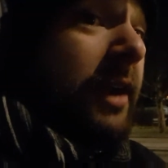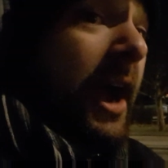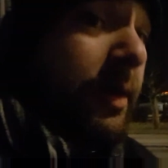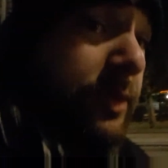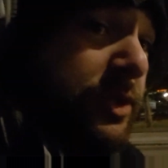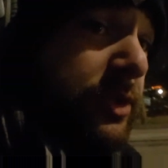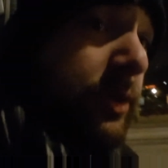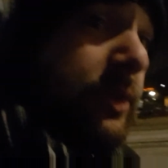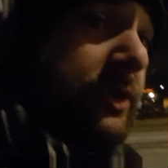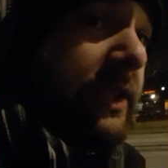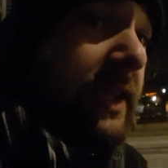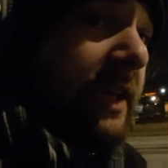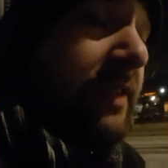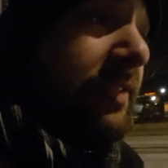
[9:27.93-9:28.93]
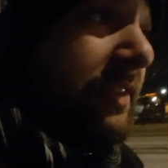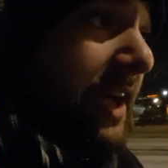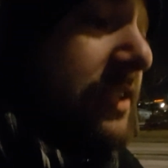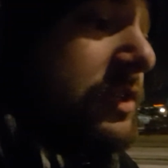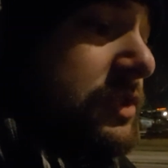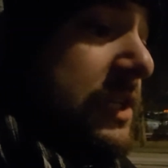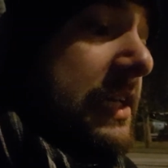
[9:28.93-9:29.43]
outsourcing in
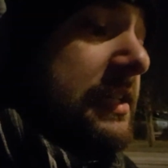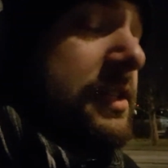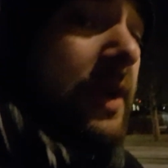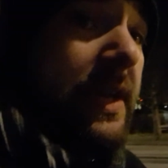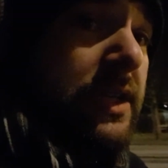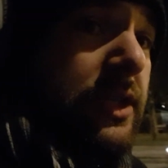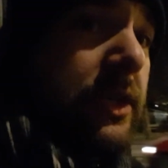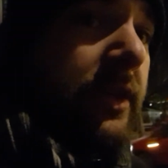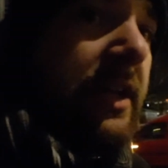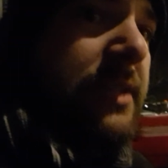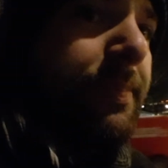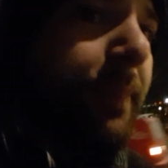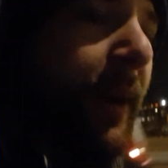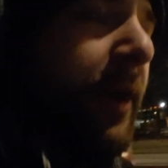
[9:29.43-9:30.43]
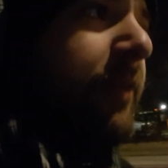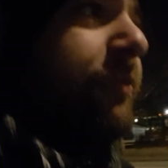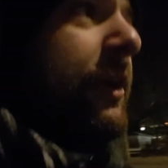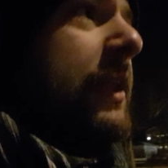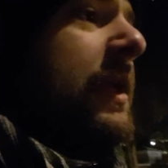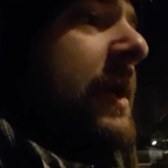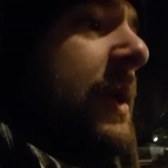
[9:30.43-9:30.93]
that situation is
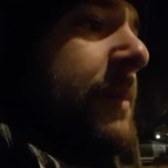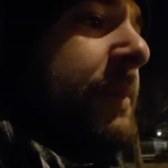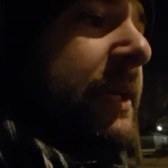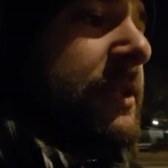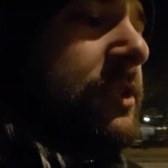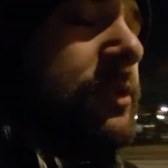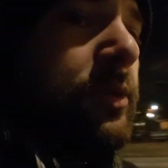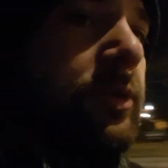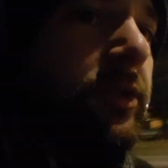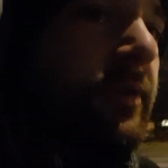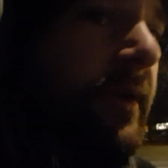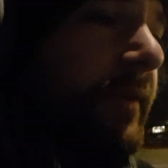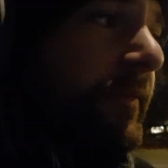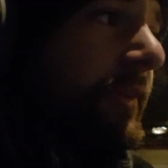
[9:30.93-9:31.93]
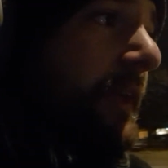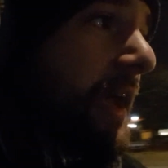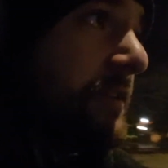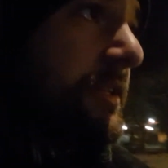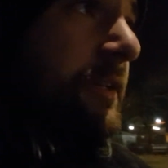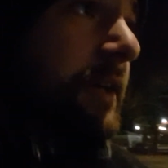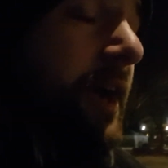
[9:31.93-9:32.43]
perfect, because you,
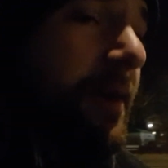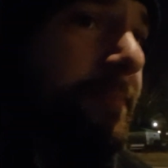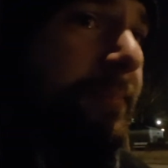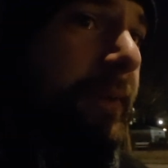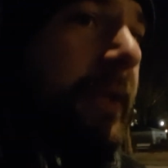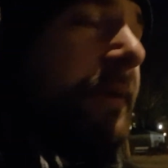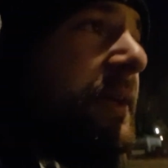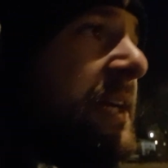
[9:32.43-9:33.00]
as a company,